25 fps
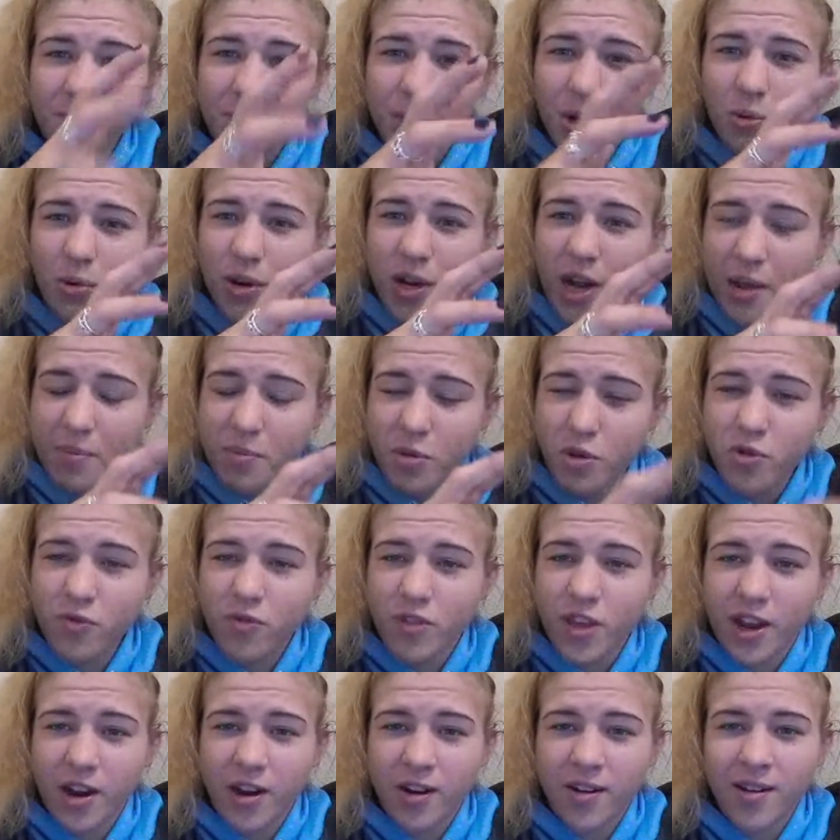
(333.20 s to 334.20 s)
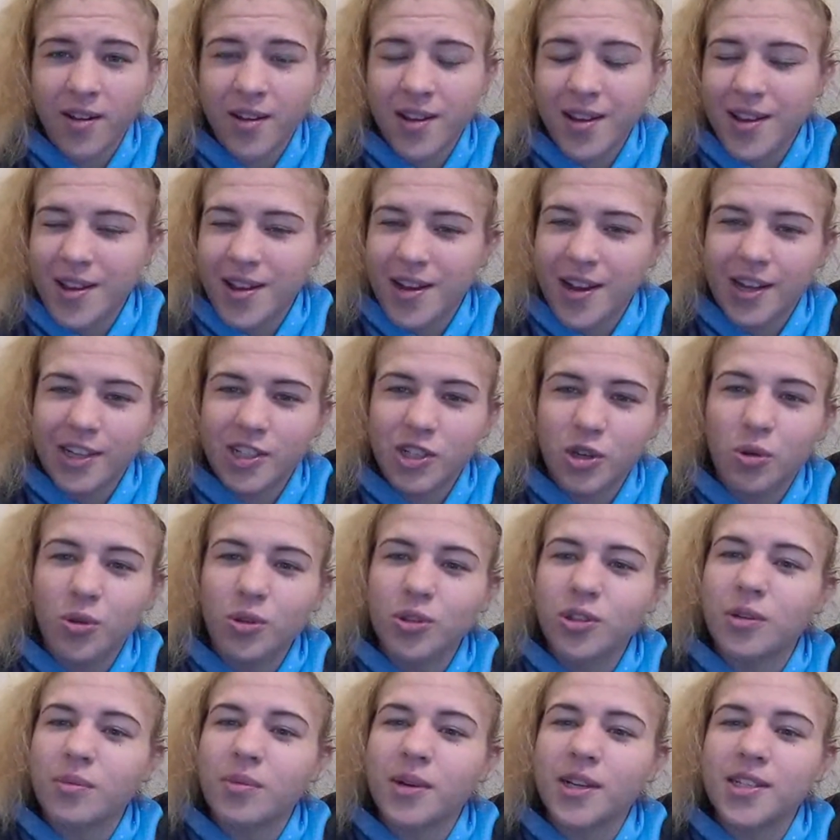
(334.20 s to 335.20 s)
But when I moved there, I
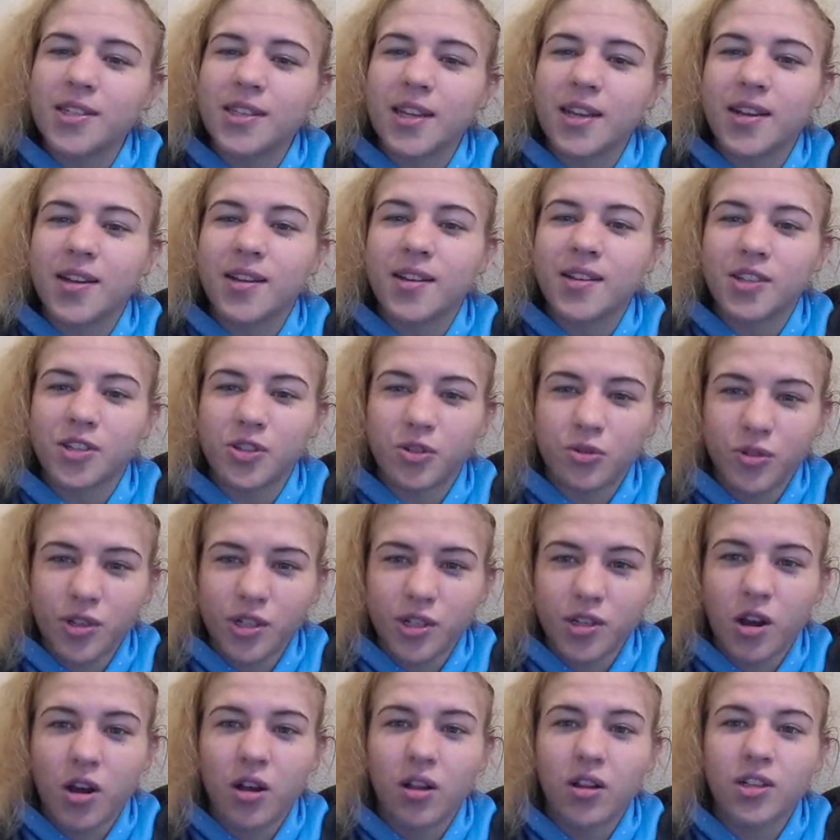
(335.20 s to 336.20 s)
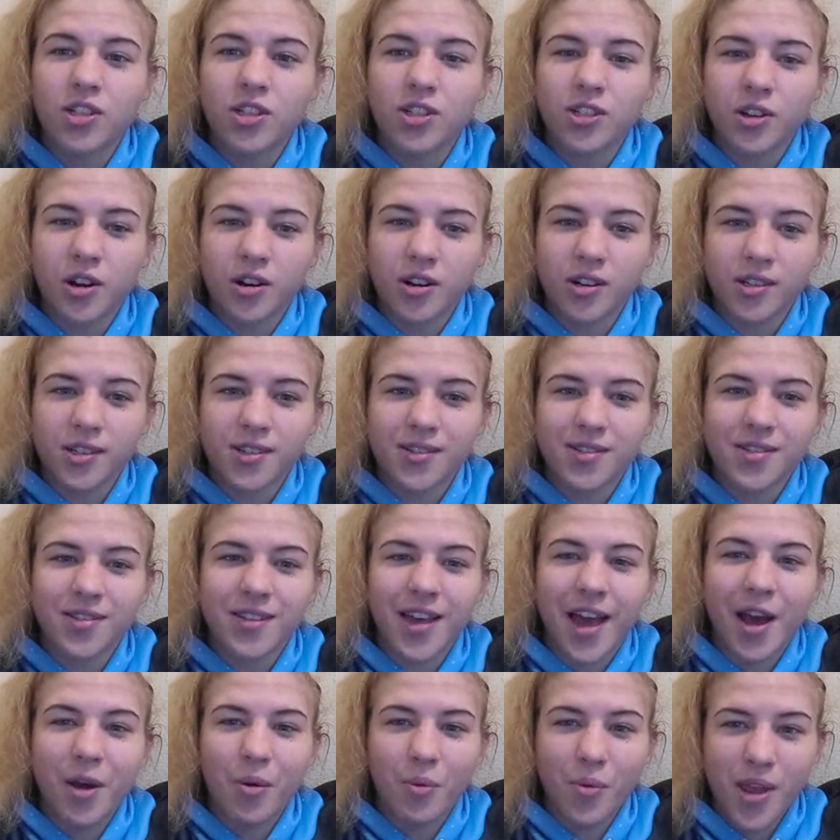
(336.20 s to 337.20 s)
told them, I said, as soon as college starts,
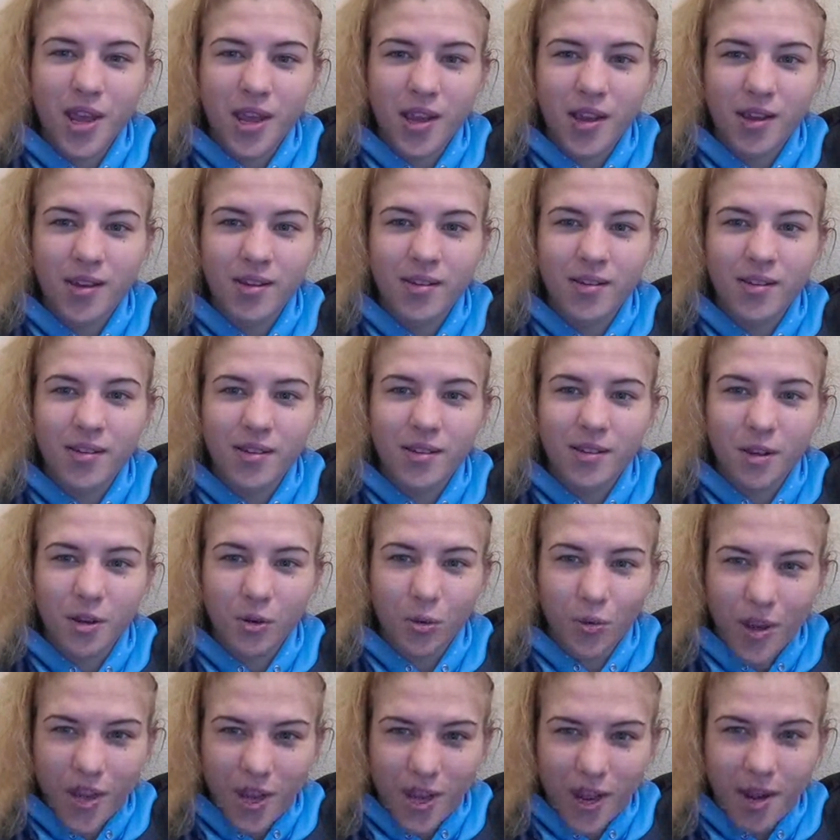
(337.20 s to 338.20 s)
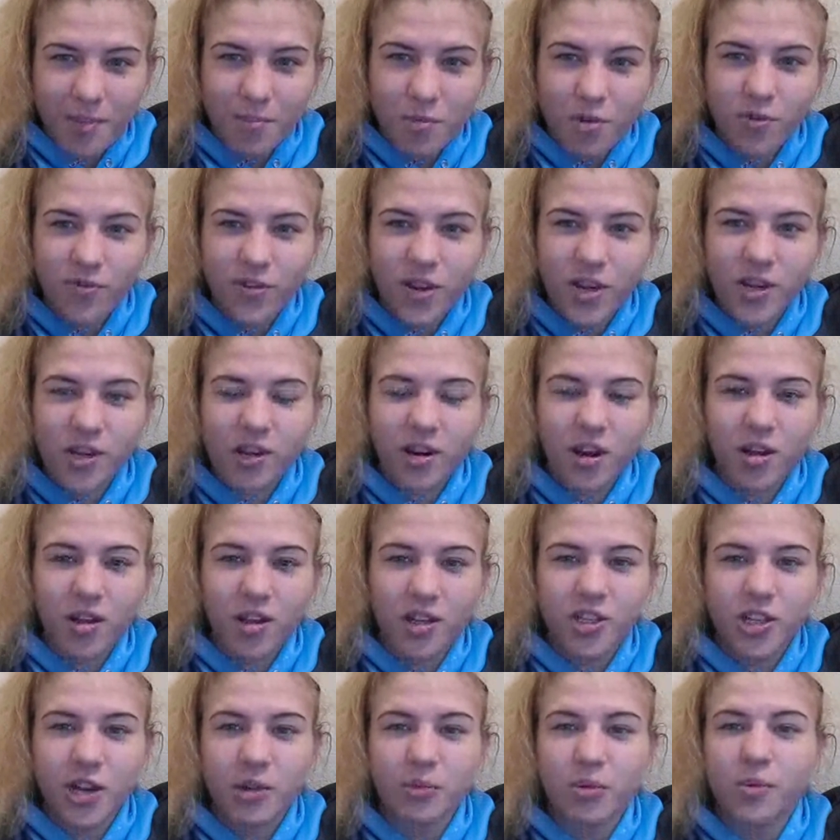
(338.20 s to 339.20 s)
that week, the week I move into
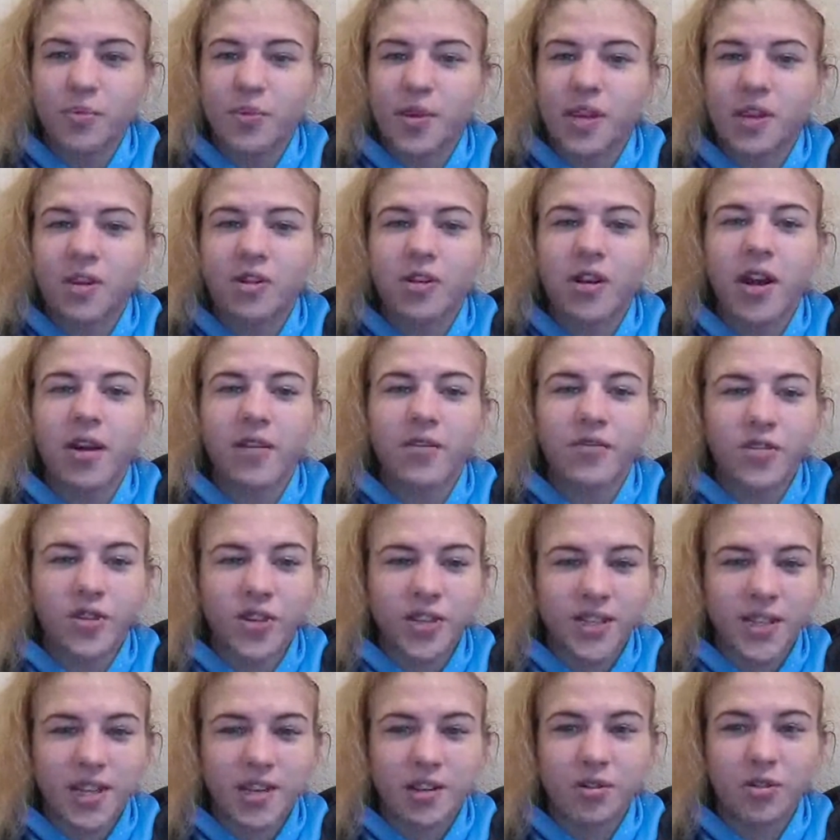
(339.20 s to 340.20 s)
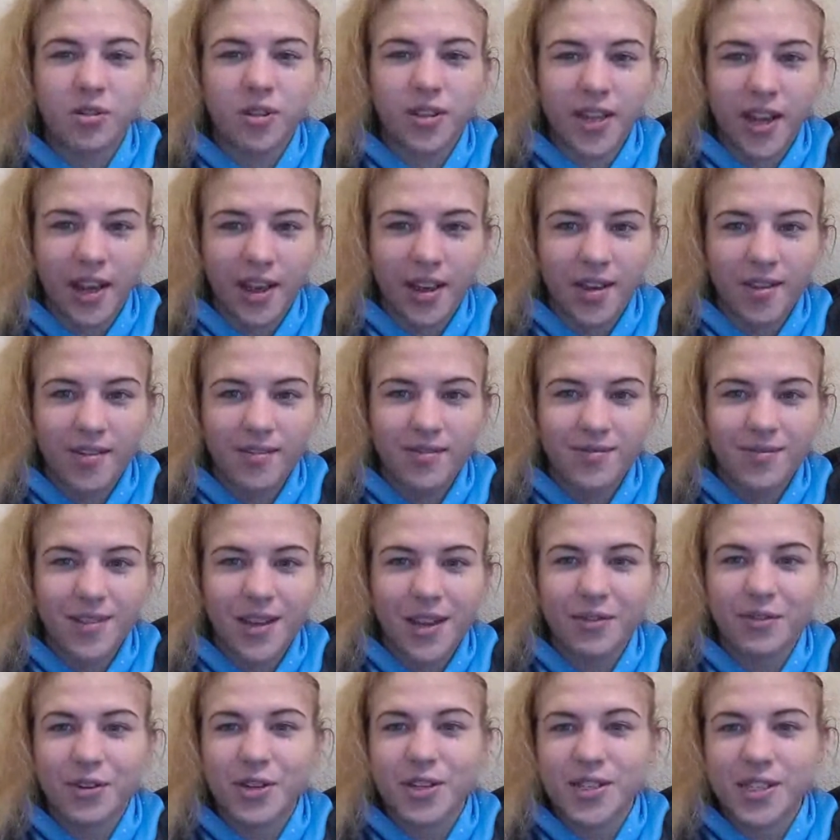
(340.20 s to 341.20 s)
college, I will be here every single day.
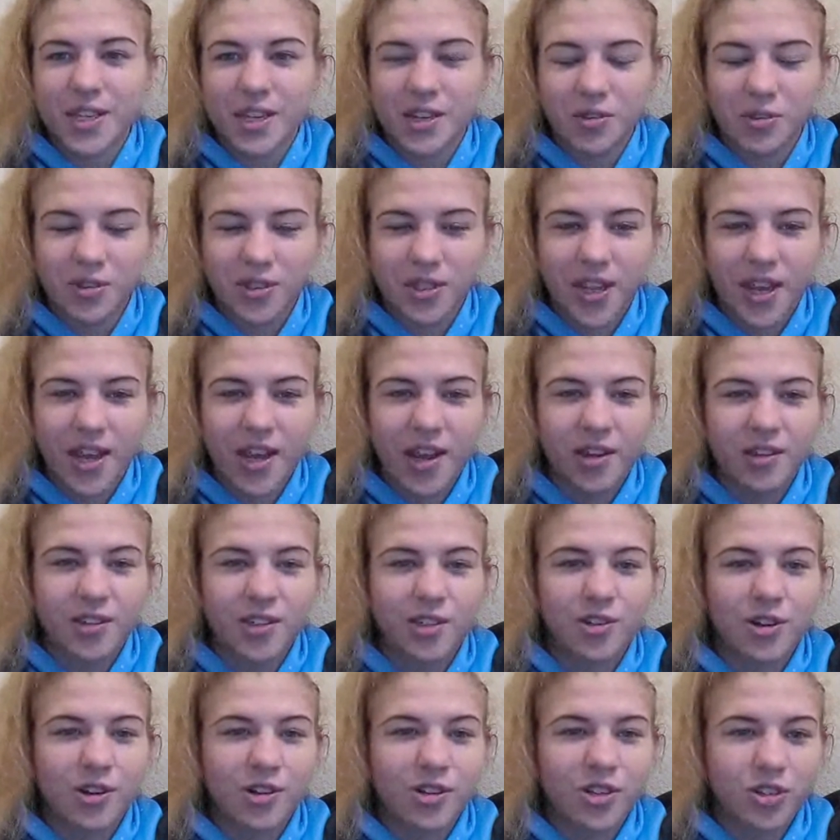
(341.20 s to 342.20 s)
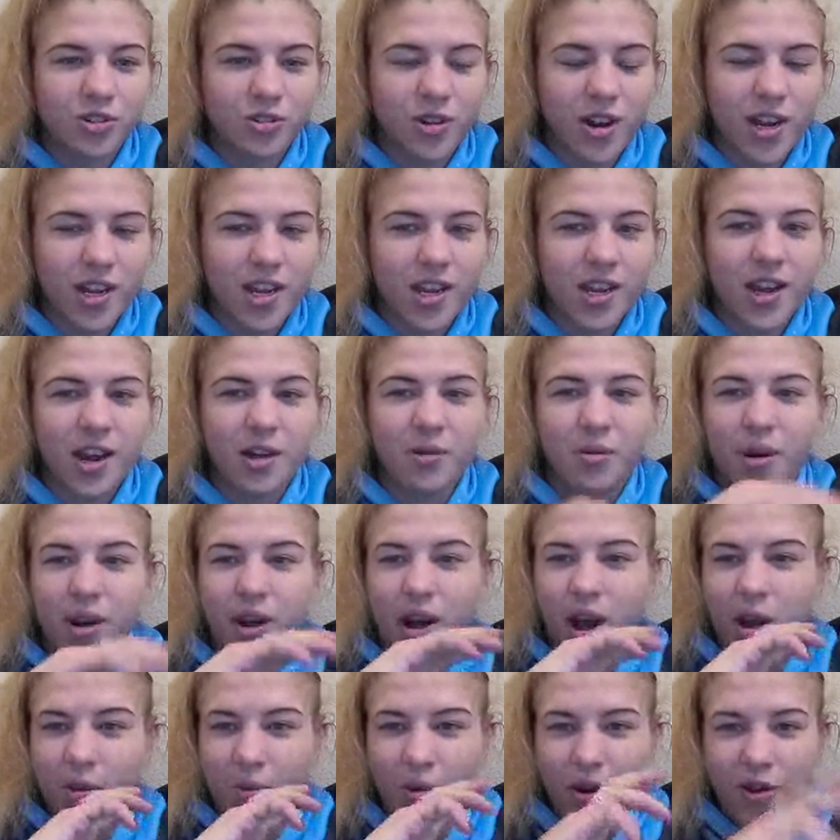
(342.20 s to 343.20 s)
Every single day I'll start striking. I
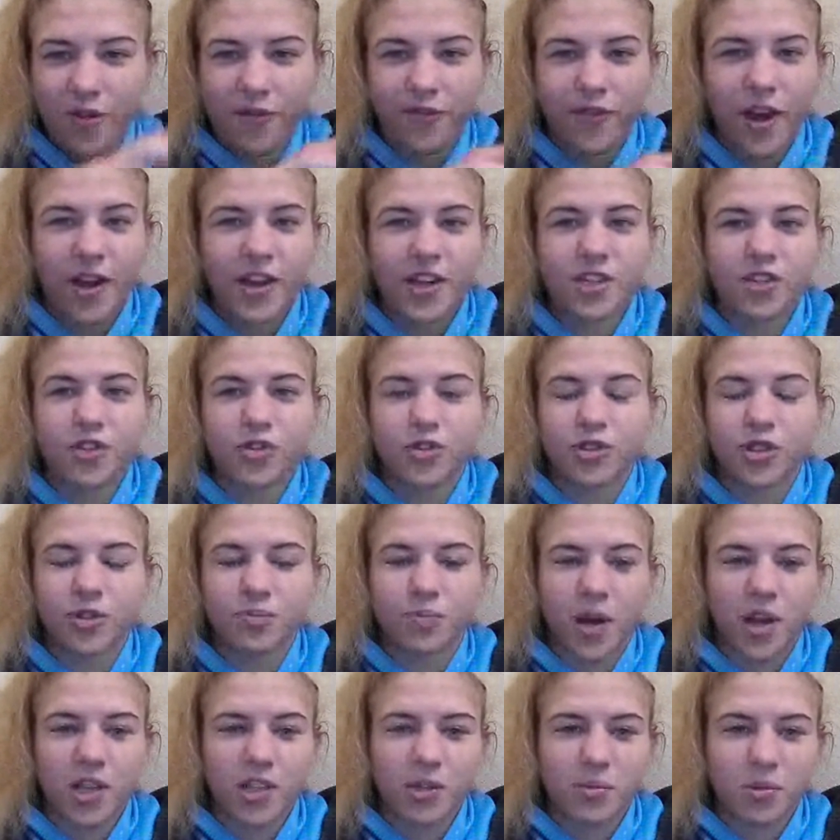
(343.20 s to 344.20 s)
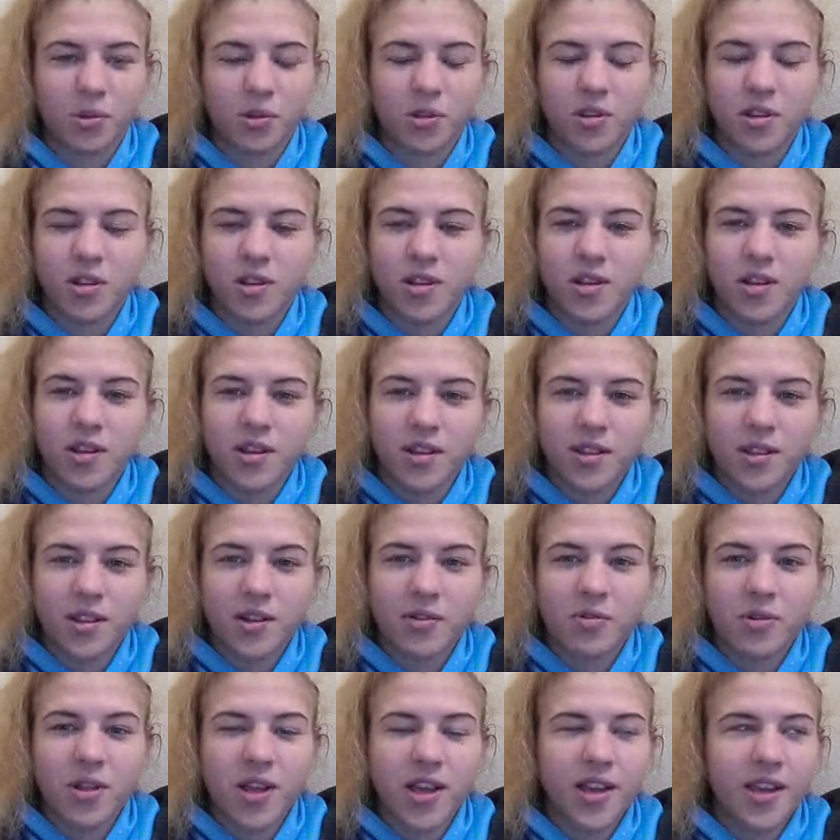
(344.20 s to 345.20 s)
want to fight as soon as possible.
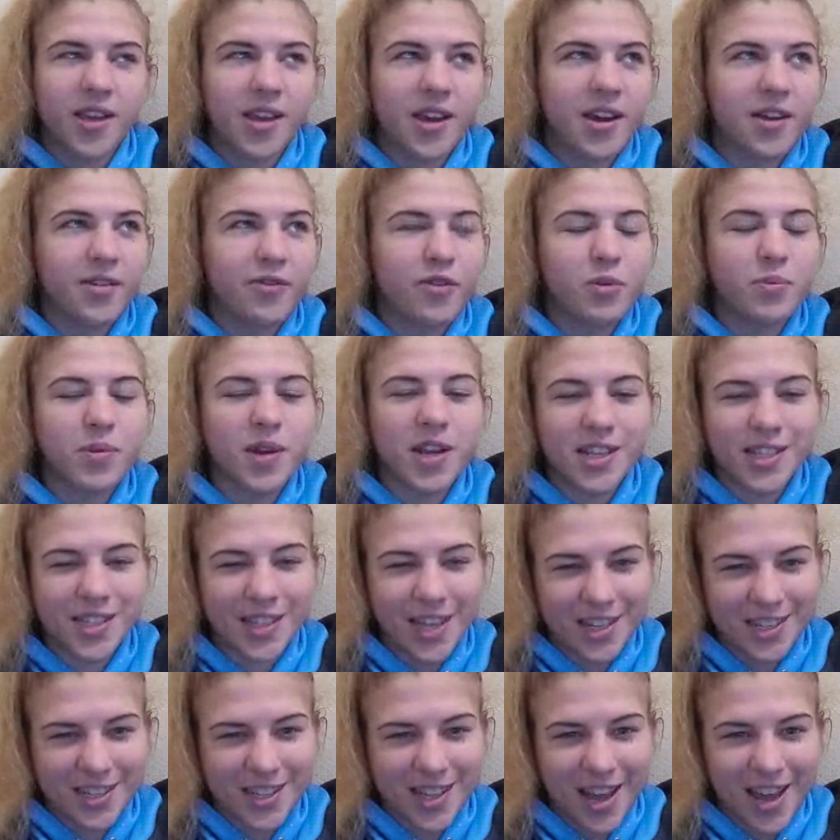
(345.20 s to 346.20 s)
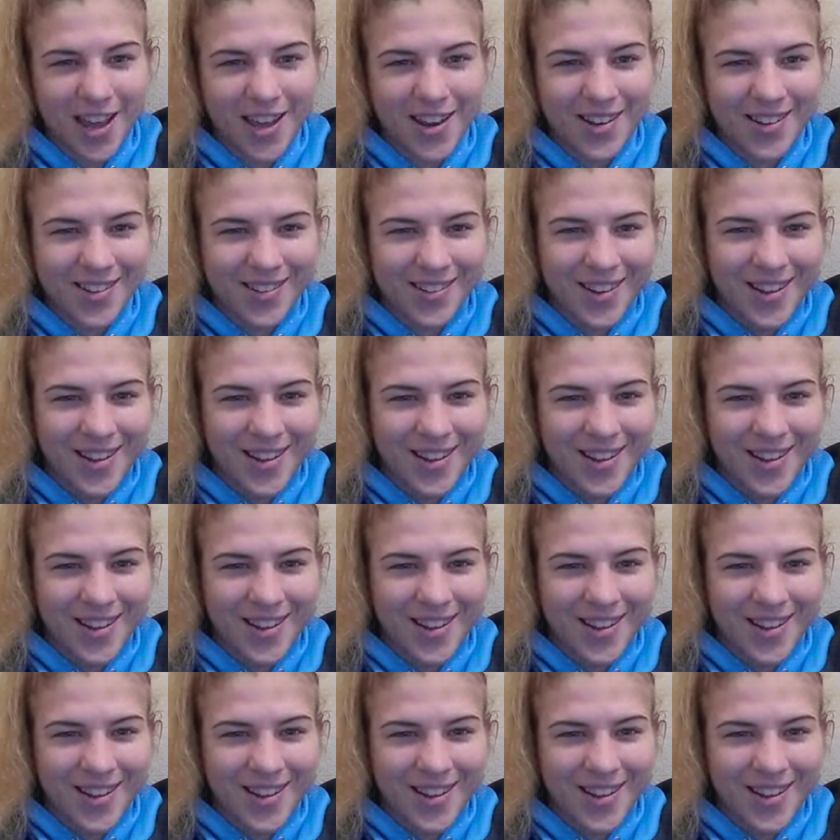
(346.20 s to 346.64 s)
They were like, yeah, everybody says that.